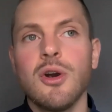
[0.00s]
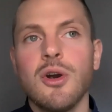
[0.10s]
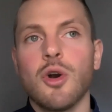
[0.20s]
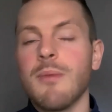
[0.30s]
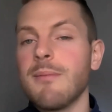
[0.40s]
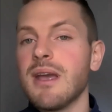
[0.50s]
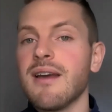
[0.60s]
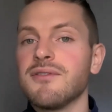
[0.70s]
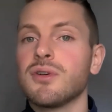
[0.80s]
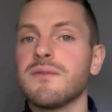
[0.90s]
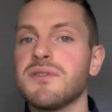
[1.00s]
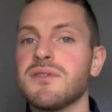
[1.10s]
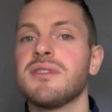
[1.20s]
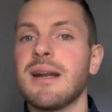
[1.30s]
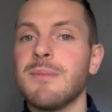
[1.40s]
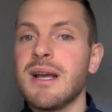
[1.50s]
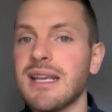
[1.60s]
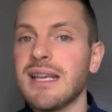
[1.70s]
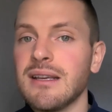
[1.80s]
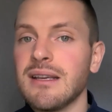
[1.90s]
Or maybe I have services that I'm not
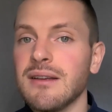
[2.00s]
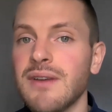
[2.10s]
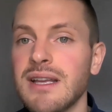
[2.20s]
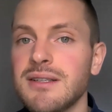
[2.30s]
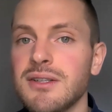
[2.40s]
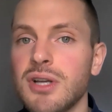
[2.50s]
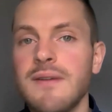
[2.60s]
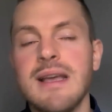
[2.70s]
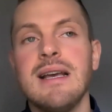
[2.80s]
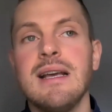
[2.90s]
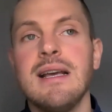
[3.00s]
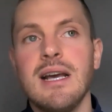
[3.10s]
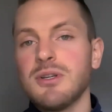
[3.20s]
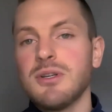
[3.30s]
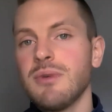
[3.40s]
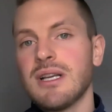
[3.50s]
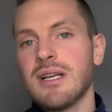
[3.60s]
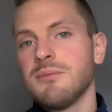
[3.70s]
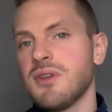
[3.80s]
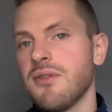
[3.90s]
taking advantage of, especially when it
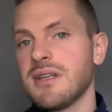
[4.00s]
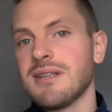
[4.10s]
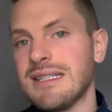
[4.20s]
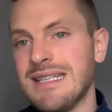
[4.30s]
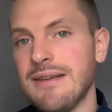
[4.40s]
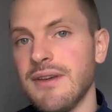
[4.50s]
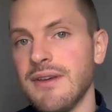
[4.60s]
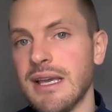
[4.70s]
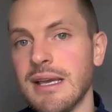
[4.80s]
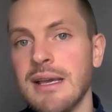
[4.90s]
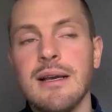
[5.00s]
comes to things like TV.